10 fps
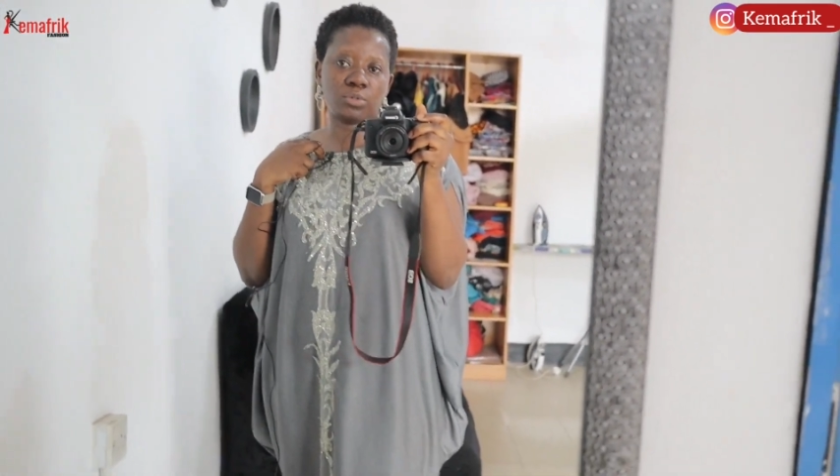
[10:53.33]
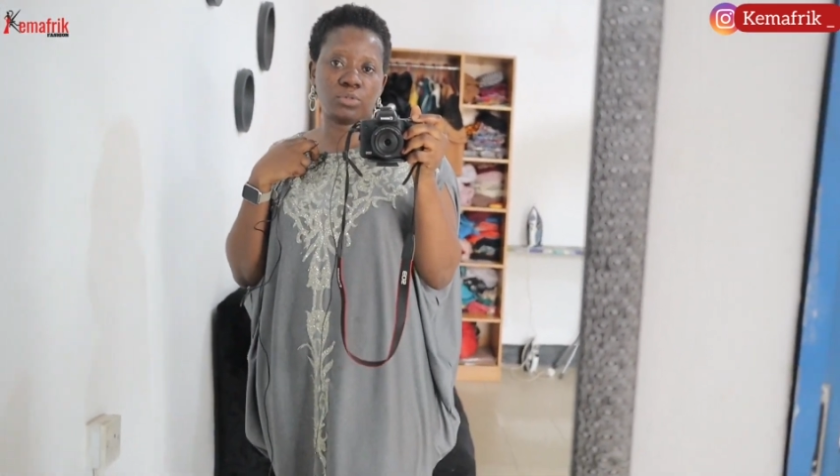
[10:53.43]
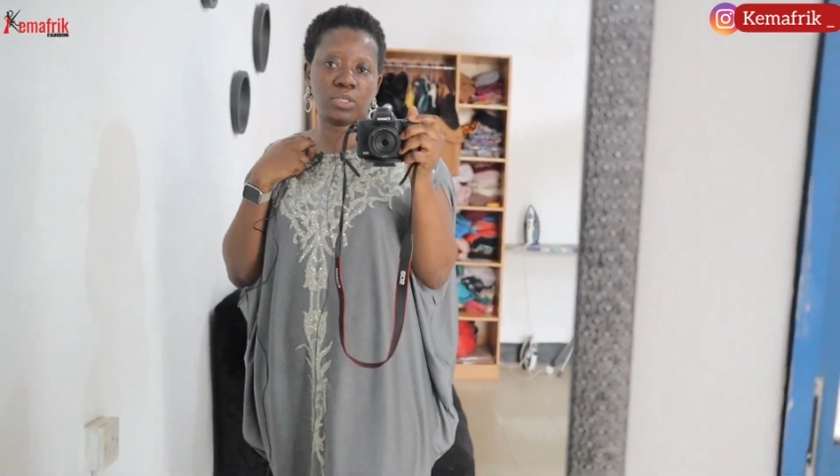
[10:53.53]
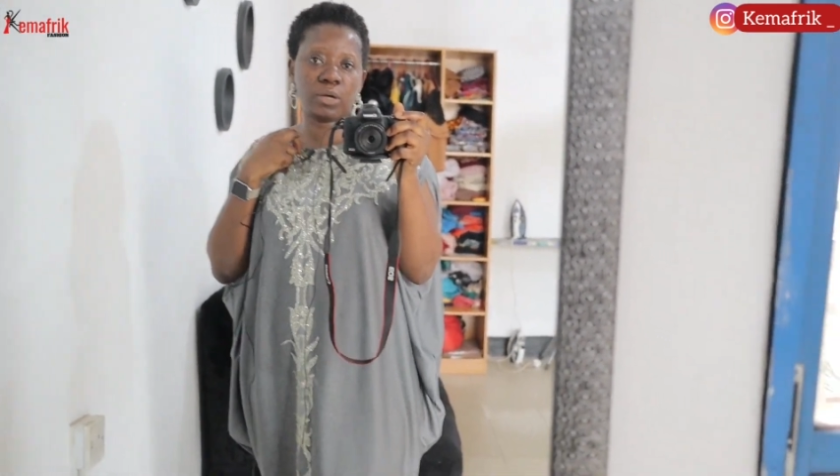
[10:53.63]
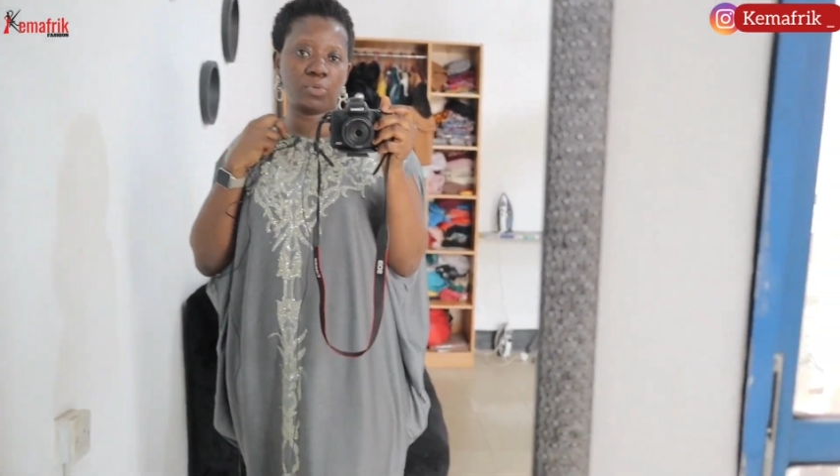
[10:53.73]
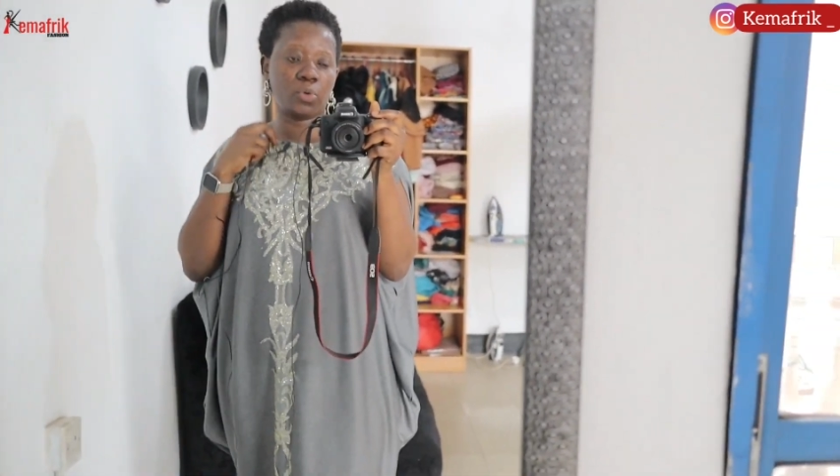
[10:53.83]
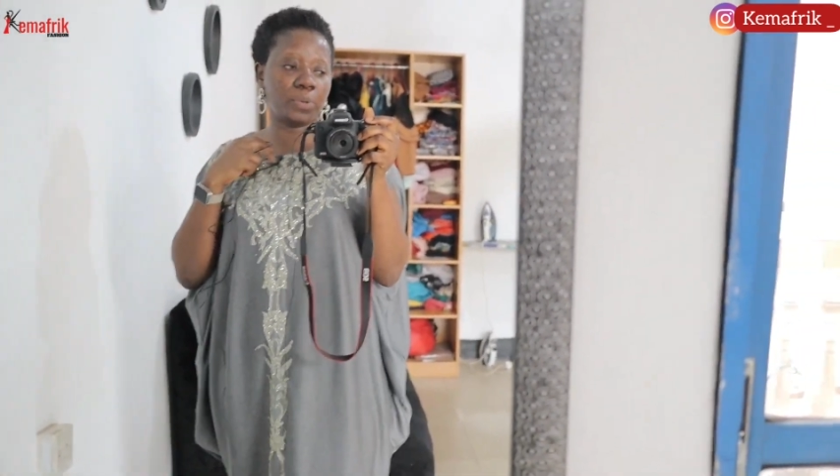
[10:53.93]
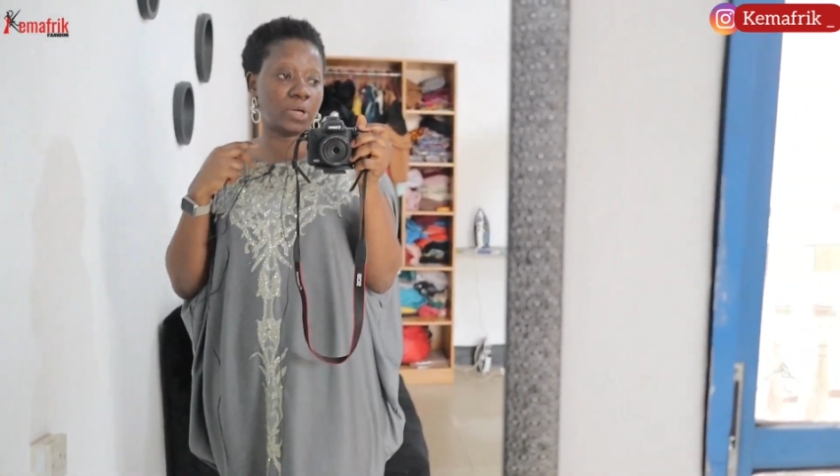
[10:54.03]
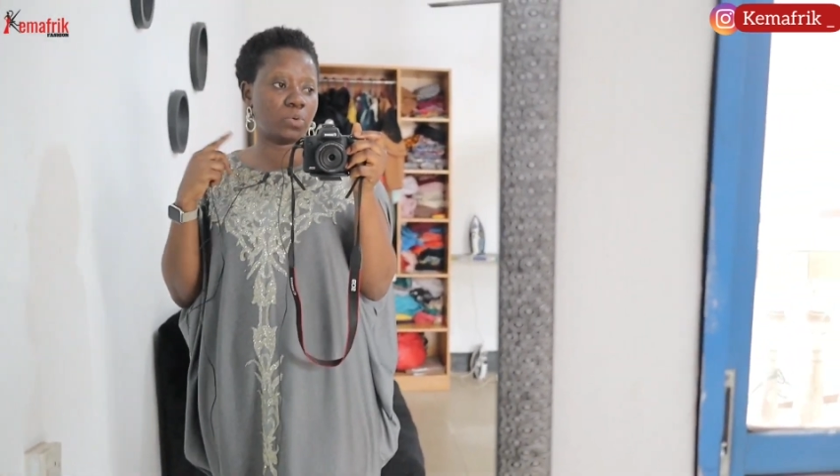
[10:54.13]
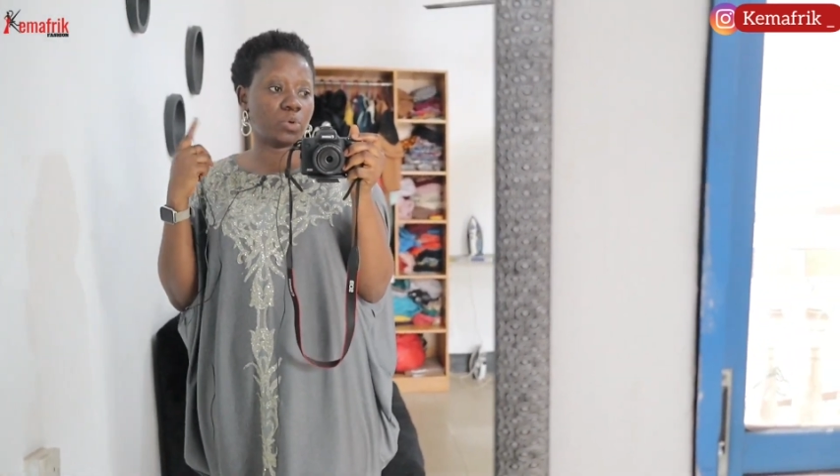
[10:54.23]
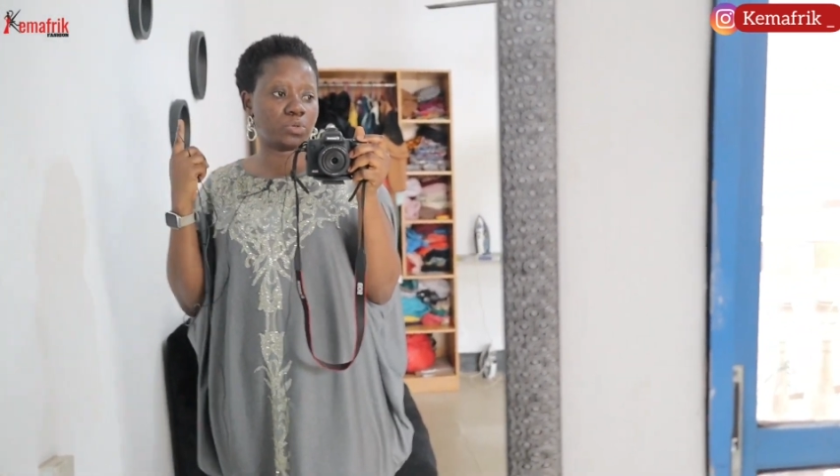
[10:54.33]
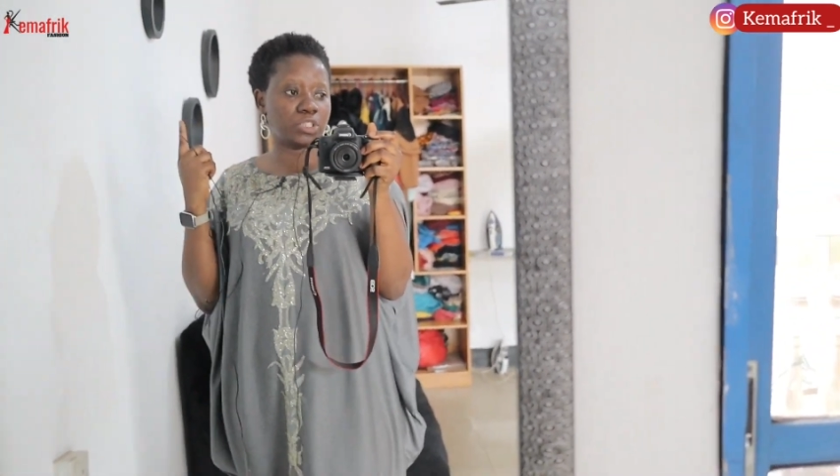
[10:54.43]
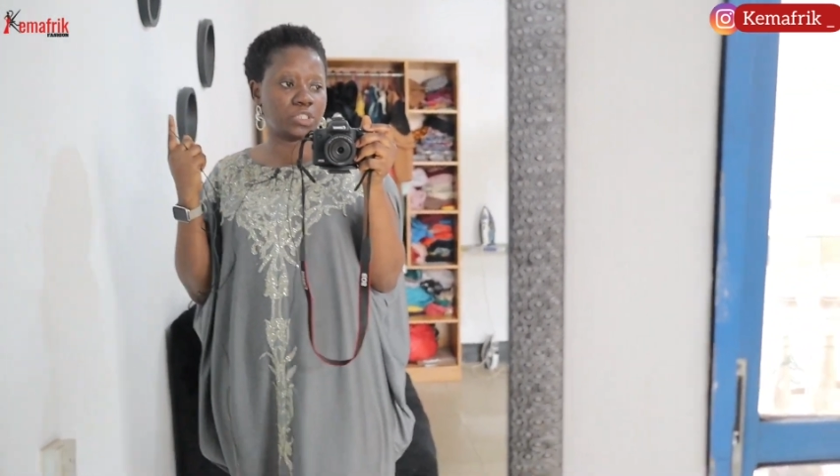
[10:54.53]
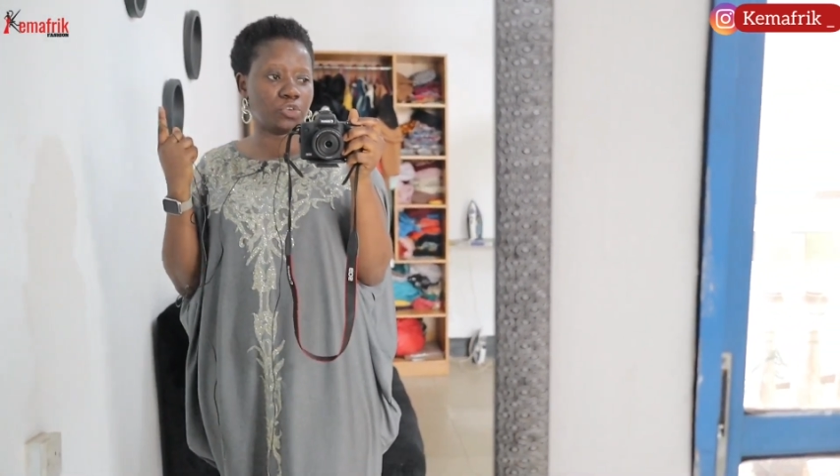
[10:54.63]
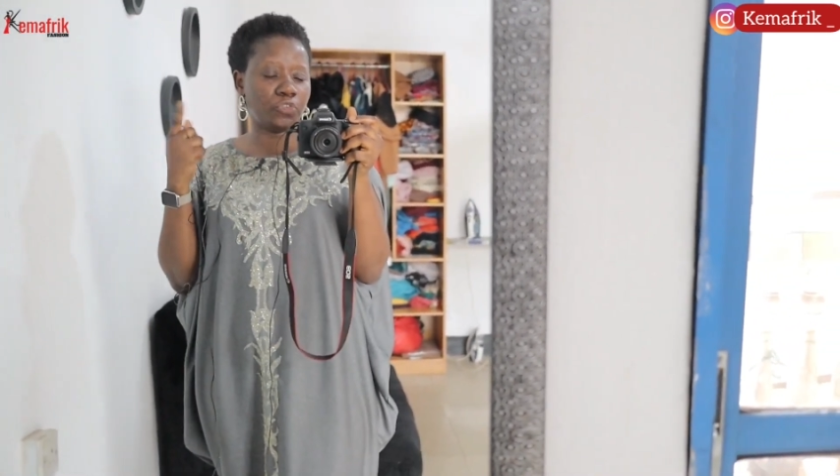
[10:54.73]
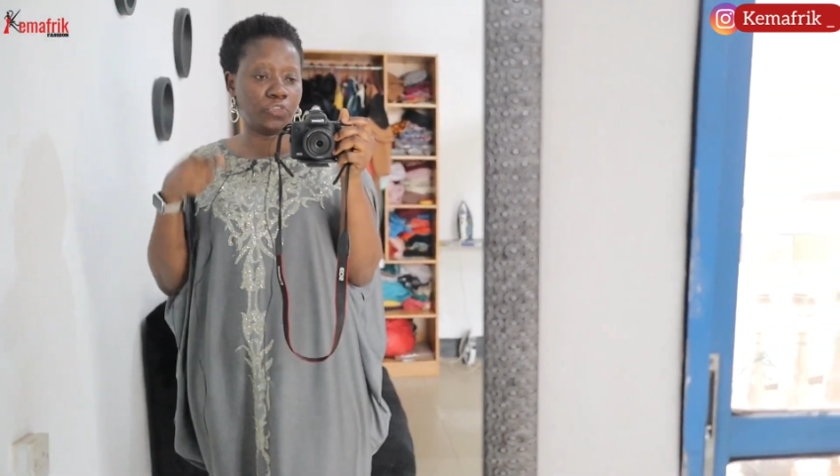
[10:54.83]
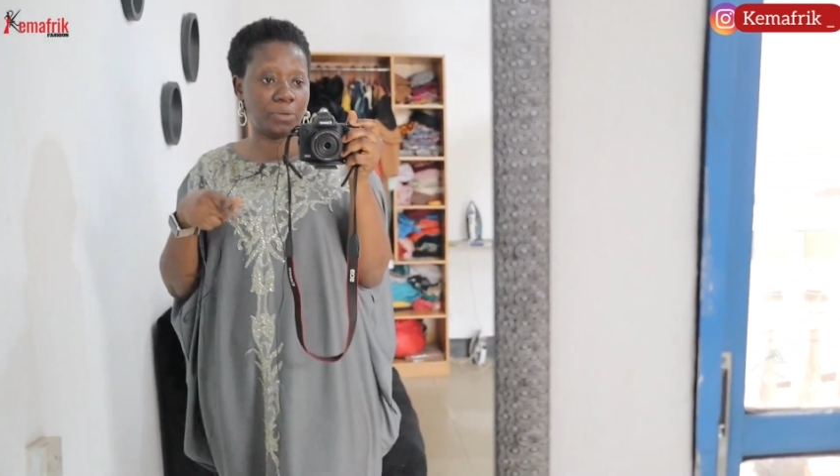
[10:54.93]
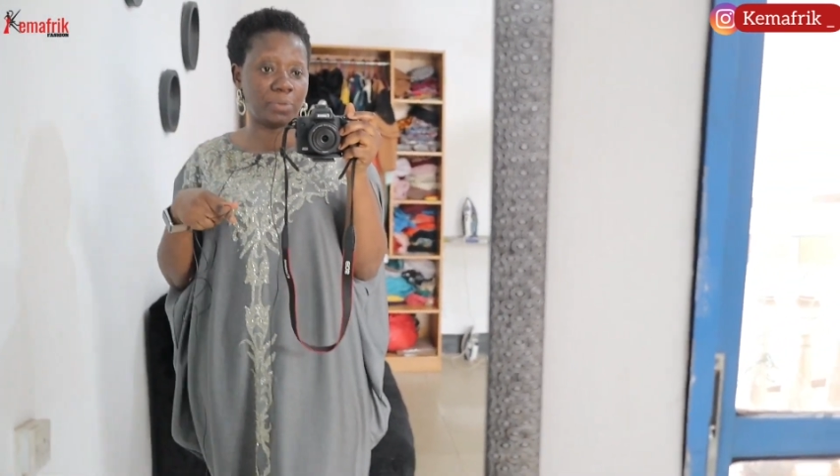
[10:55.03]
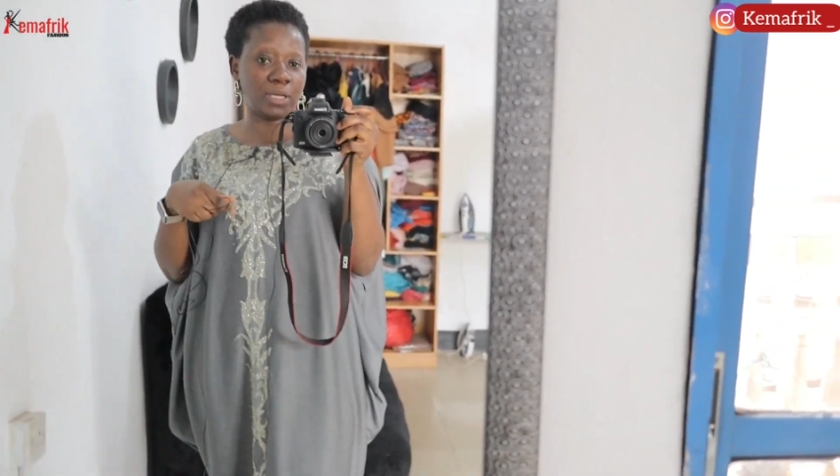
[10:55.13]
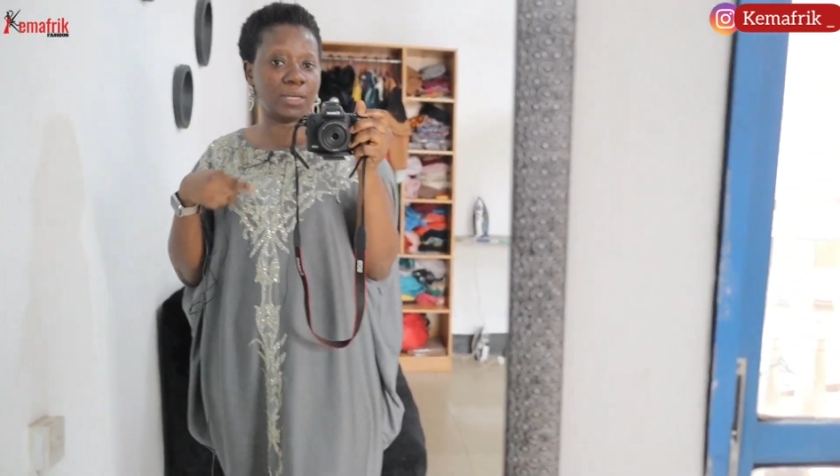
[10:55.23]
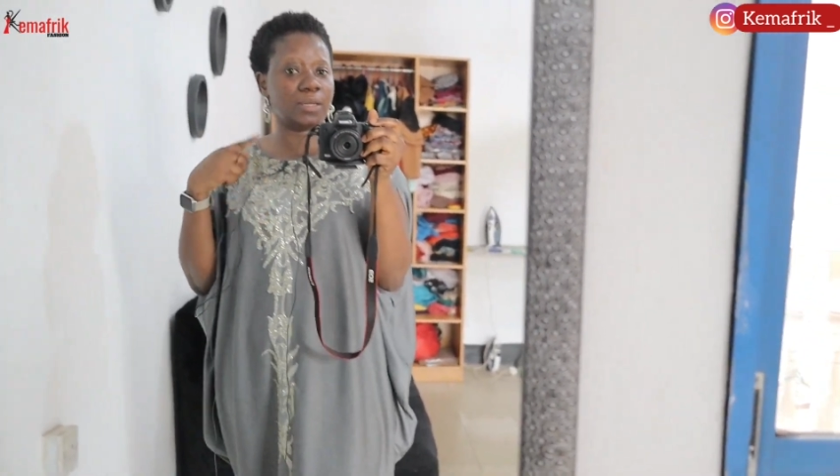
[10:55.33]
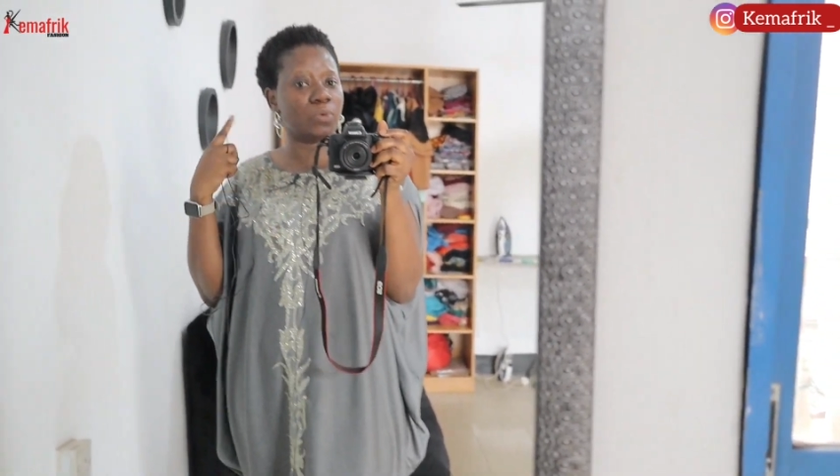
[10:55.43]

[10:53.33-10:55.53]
today I'm hoping I'll continue filming